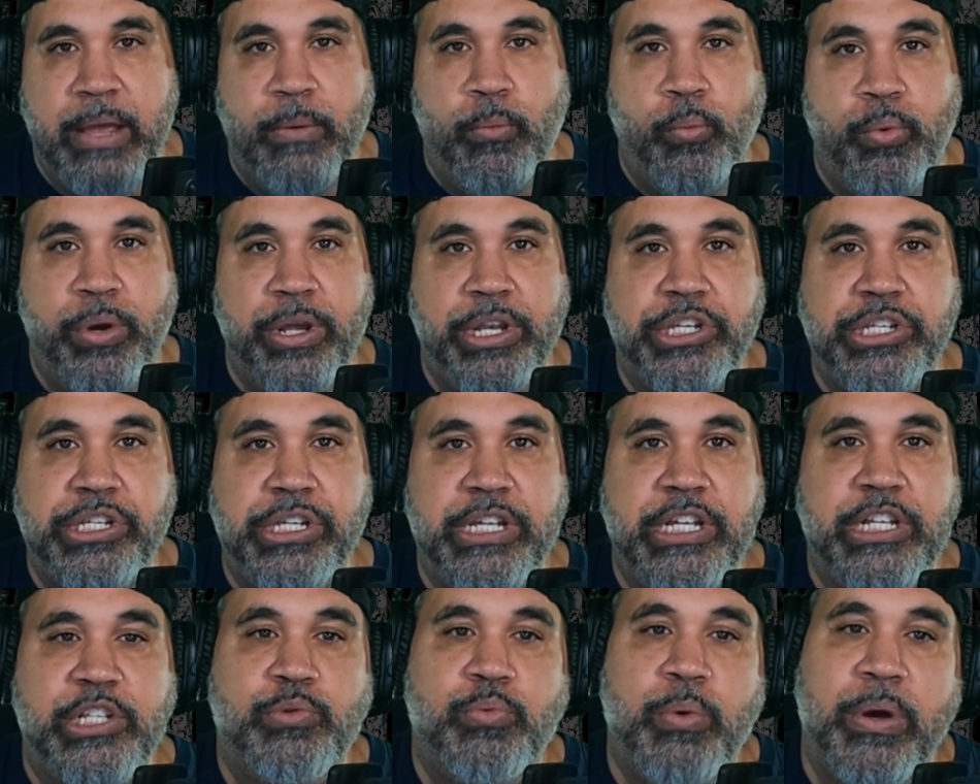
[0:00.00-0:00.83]
which
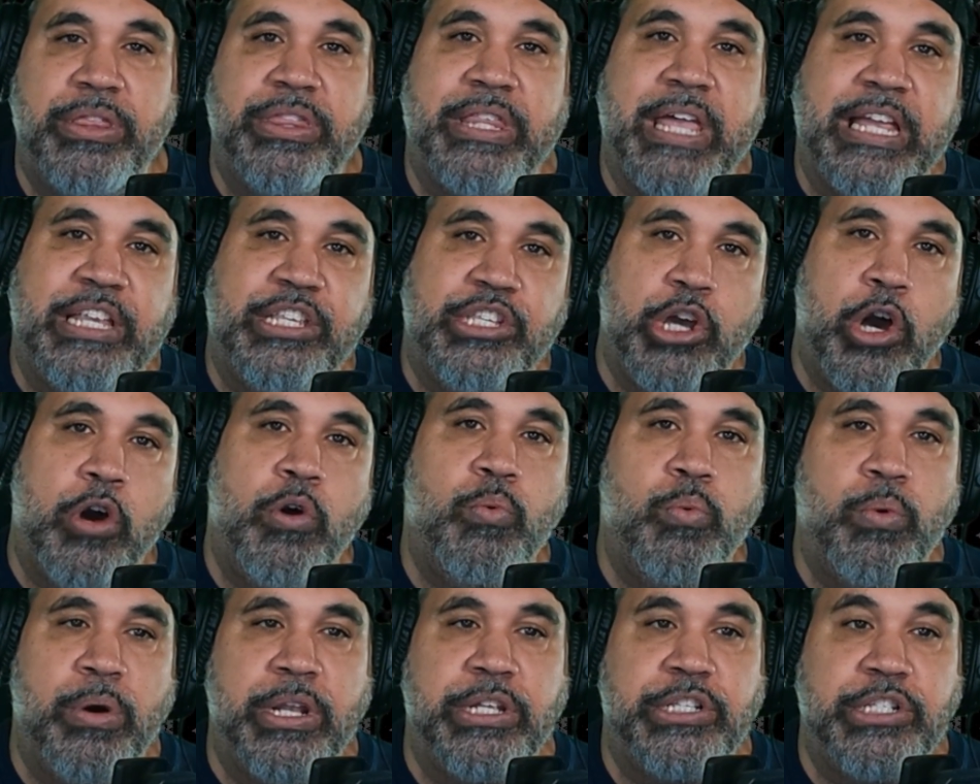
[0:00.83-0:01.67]
is what they don't
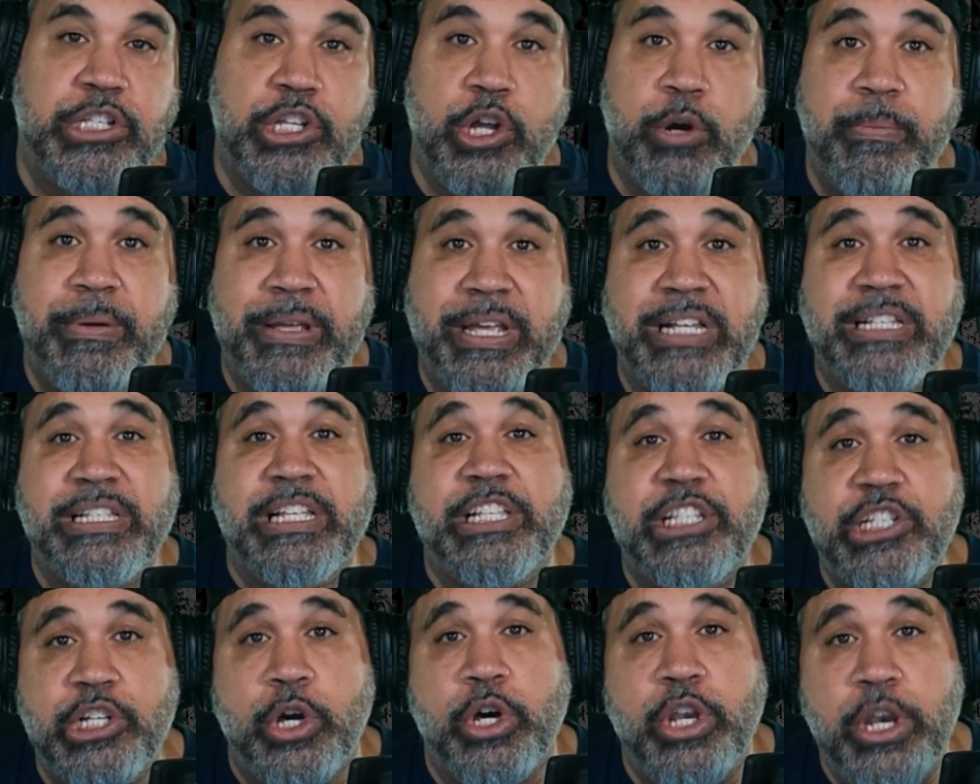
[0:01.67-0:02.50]
want us to know, because
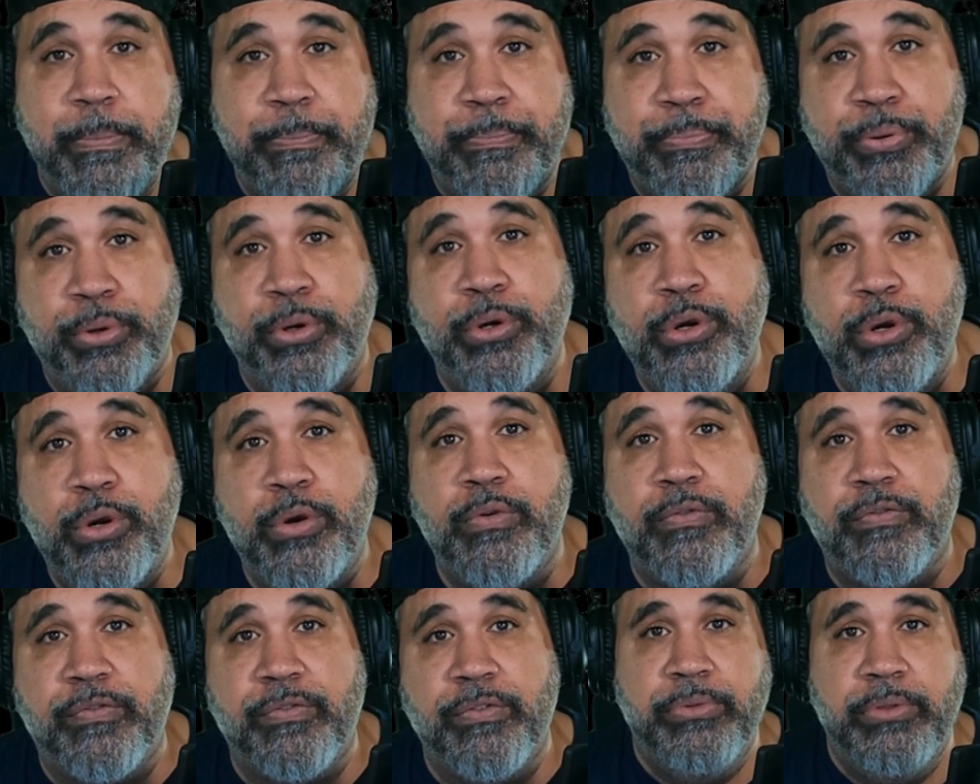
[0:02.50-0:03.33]
it's going to
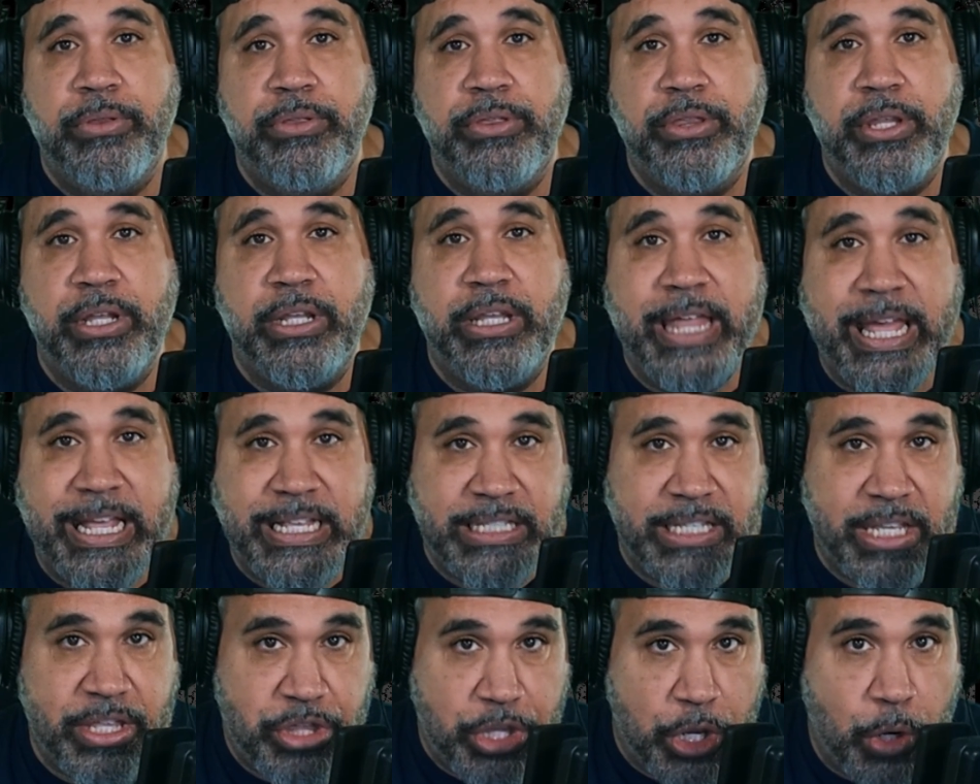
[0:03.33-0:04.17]
prove the lengths
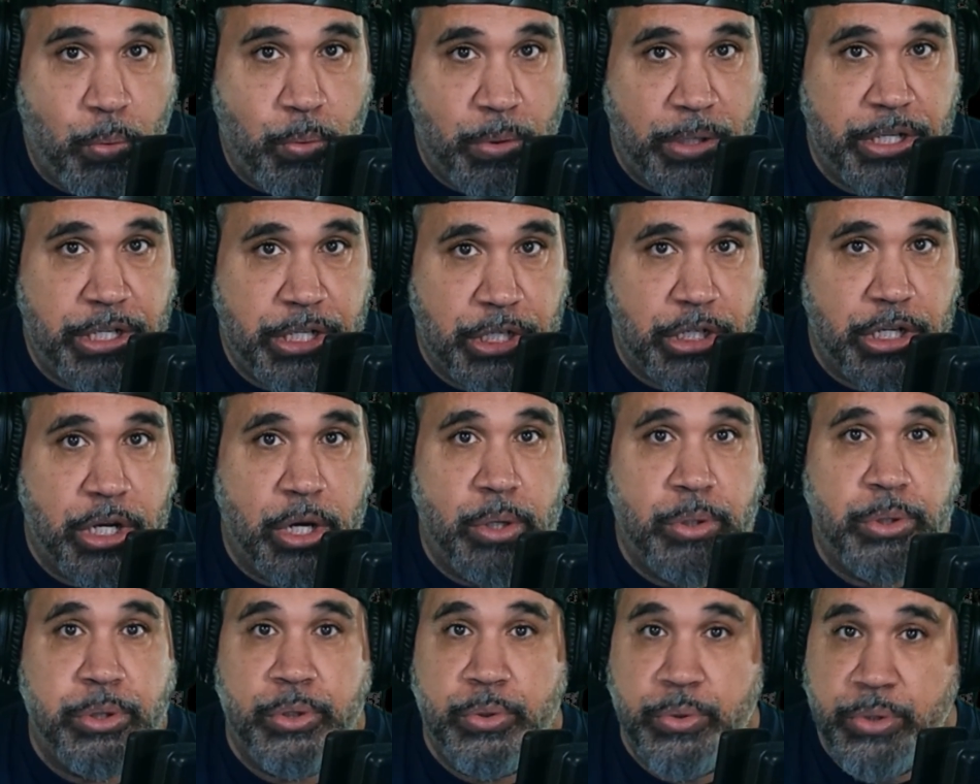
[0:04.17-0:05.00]
that they're willing to go
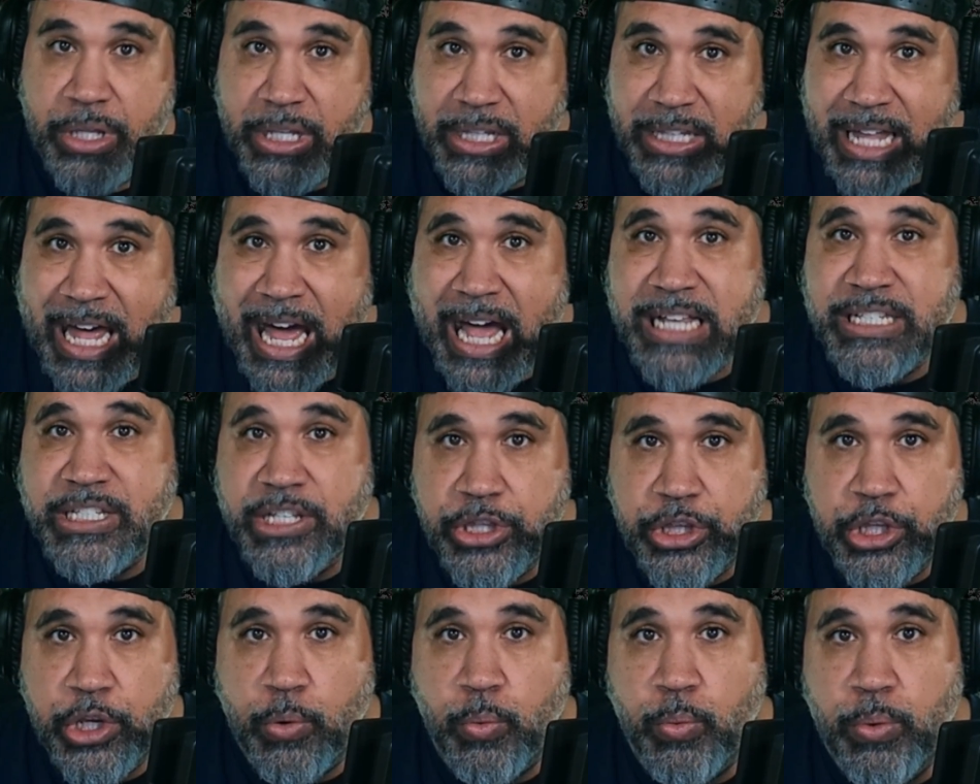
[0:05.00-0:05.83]
through, the lies
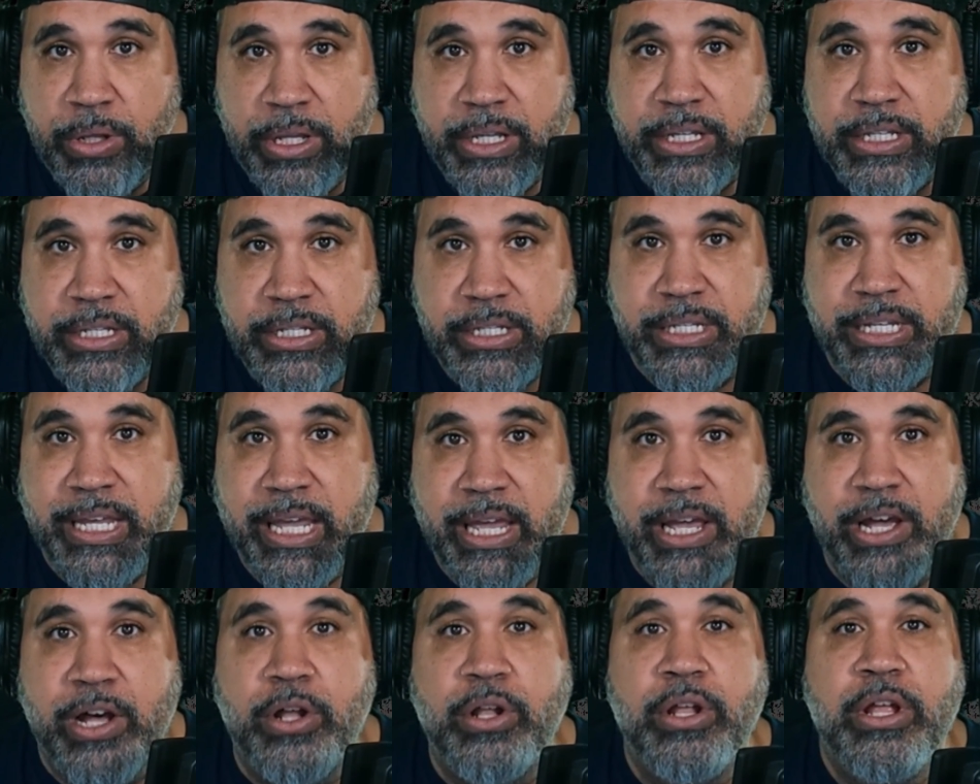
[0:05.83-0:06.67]
that they're willing to
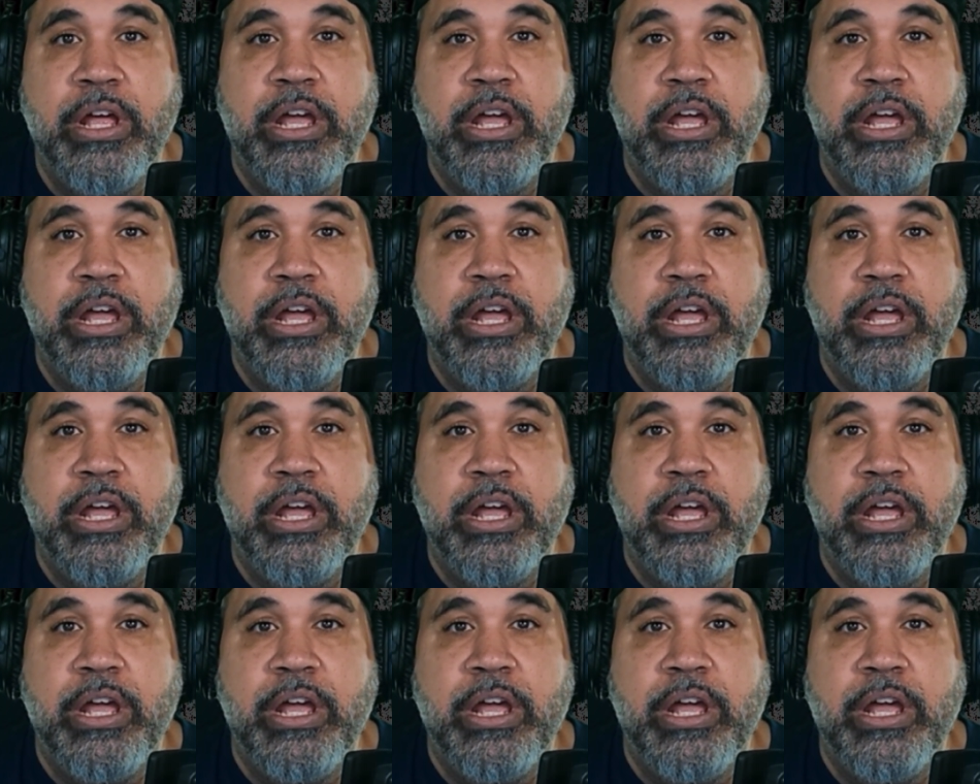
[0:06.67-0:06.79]
tell